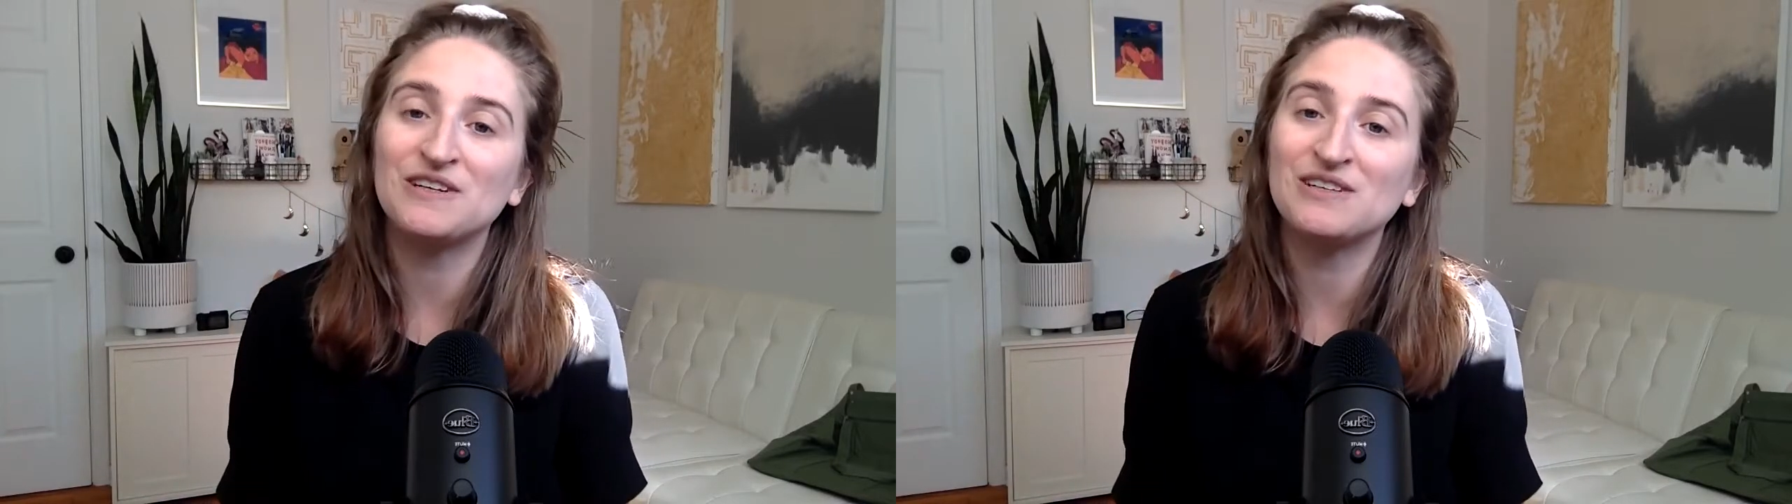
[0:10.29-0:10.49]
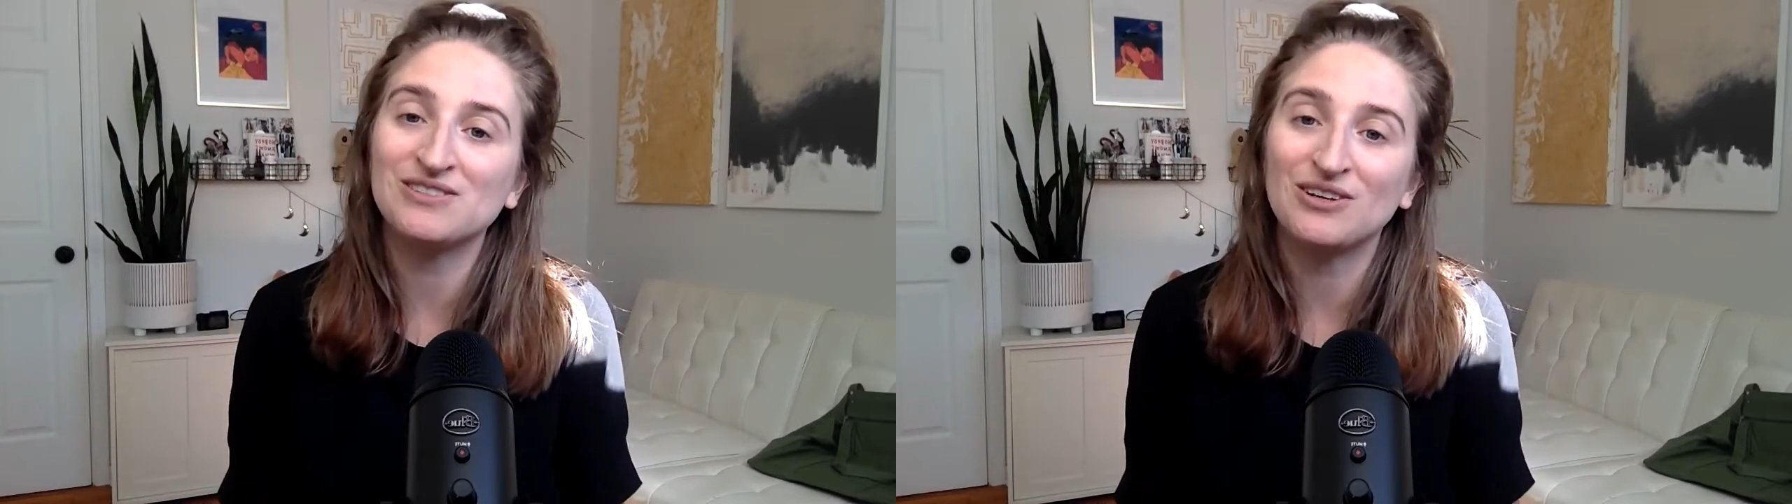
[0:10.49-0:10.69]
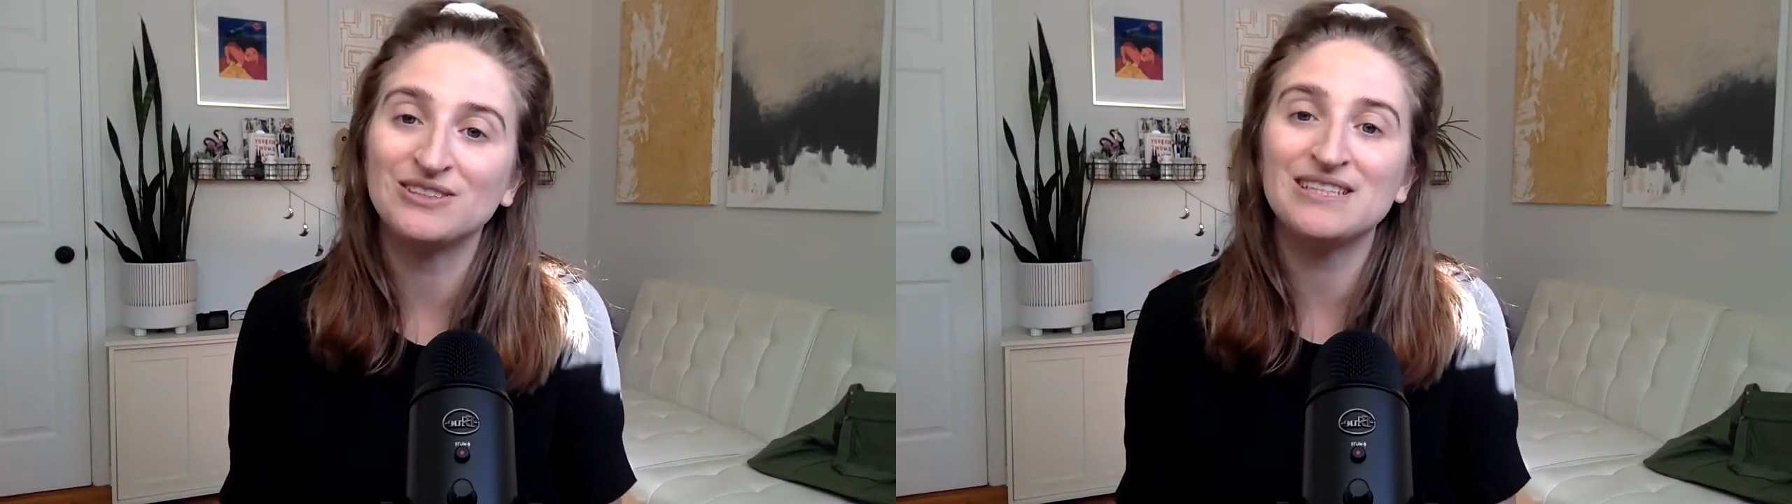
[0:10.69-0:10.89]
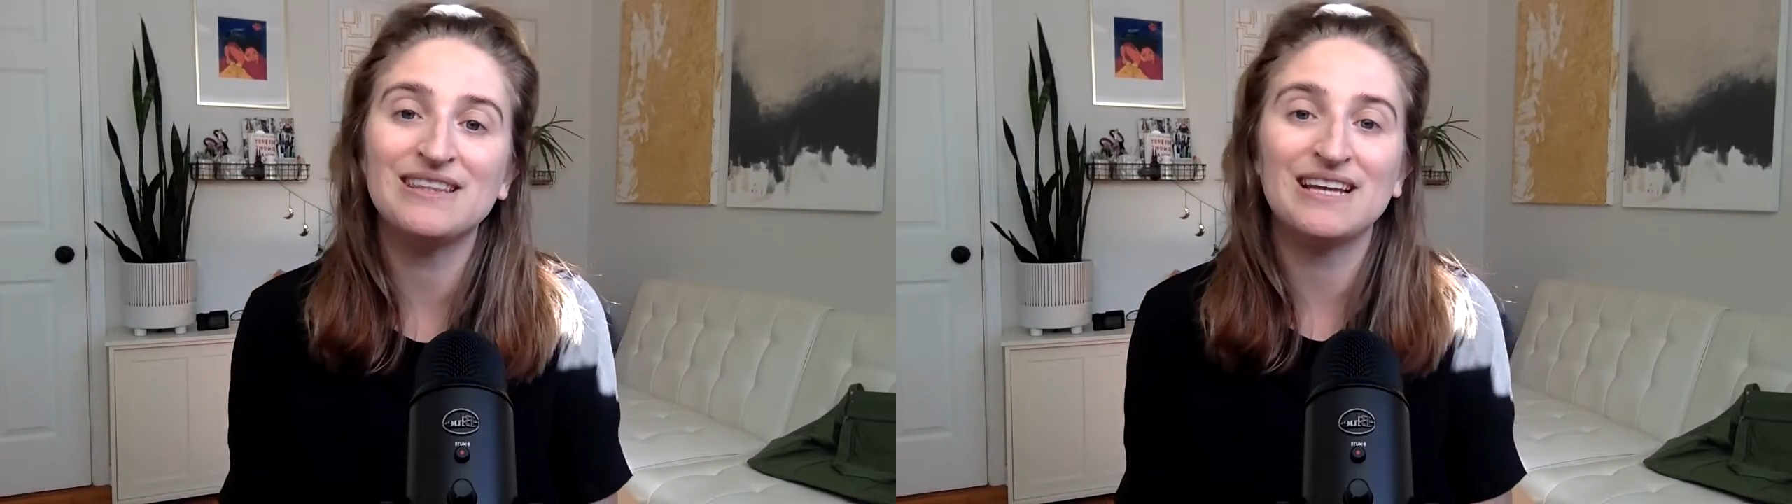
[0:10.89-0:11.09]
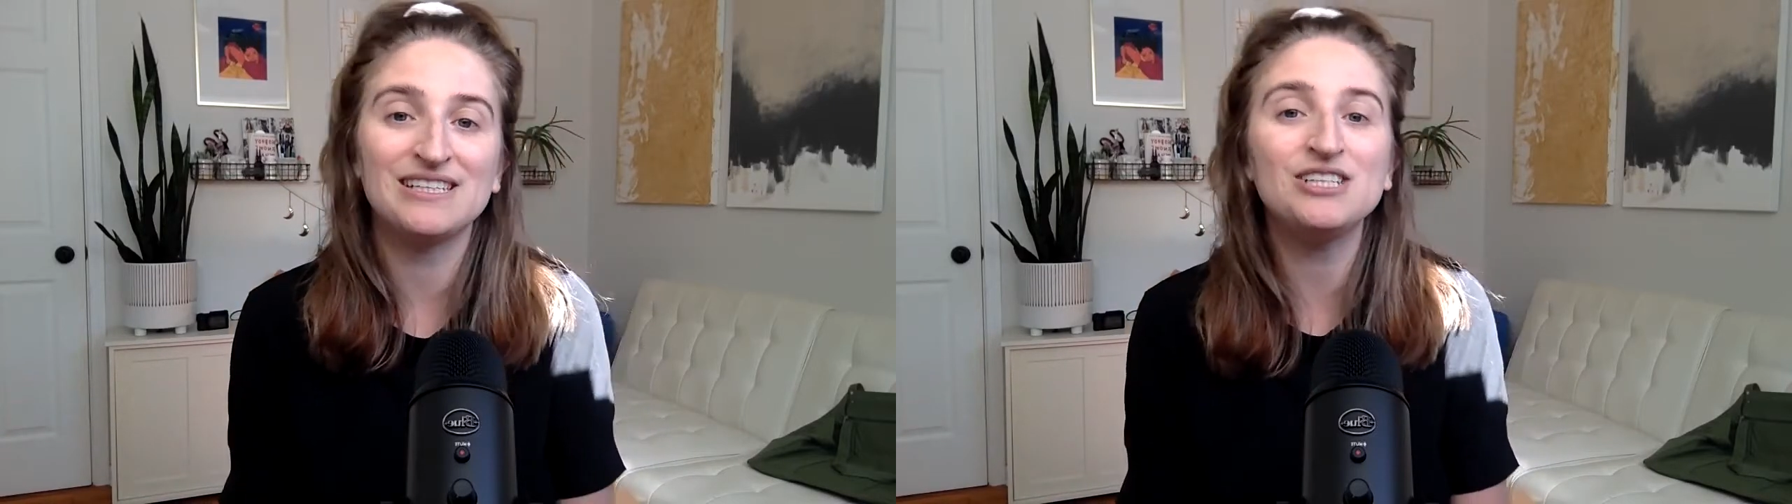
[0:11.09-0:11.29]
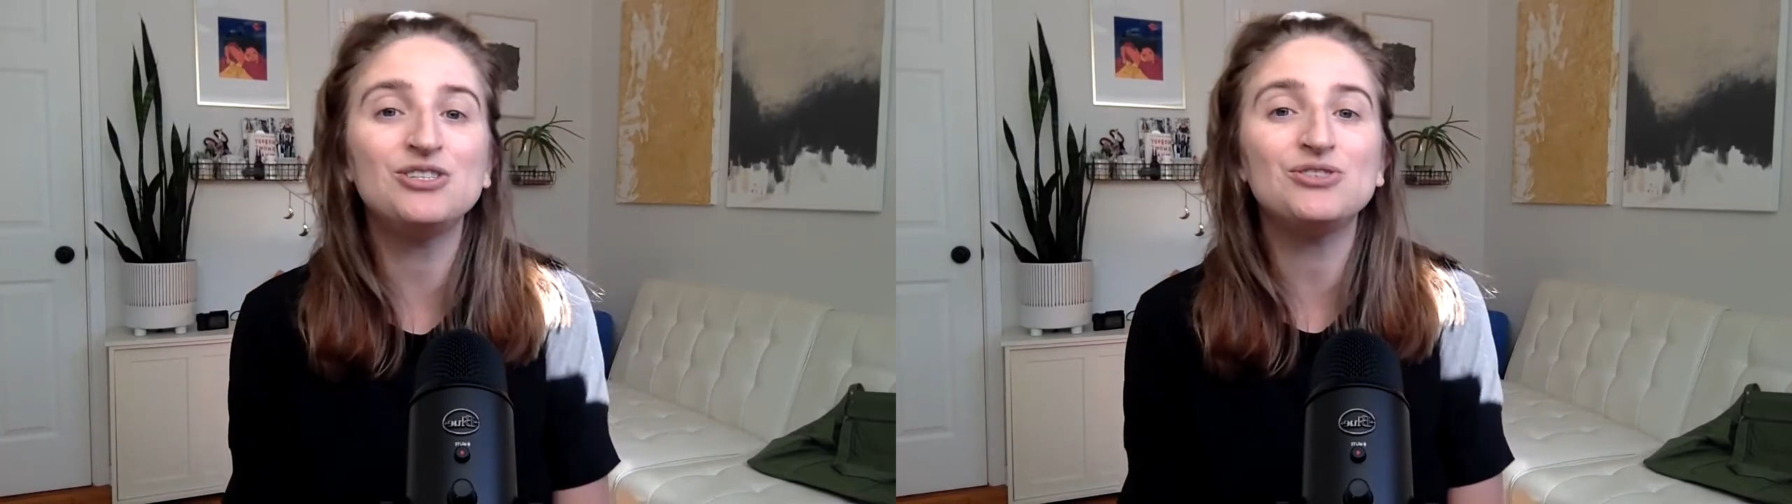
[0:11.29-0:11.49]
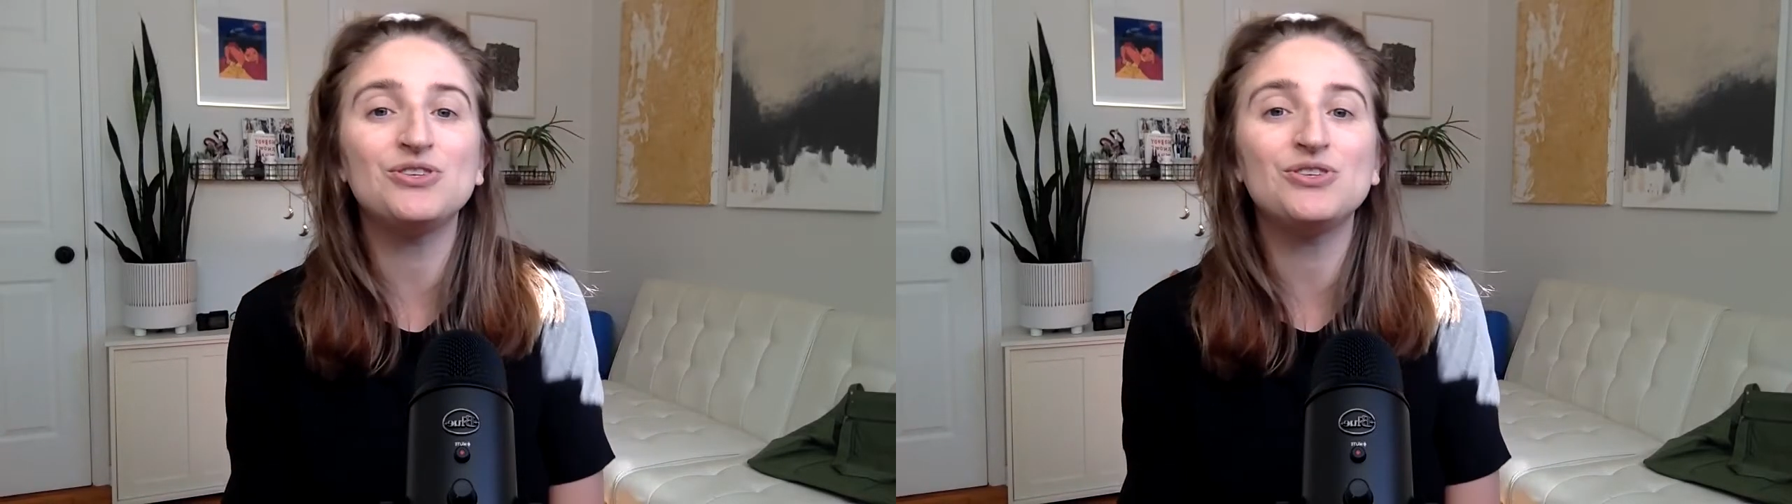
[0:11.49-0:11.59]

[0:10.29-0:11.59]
consultant that teaches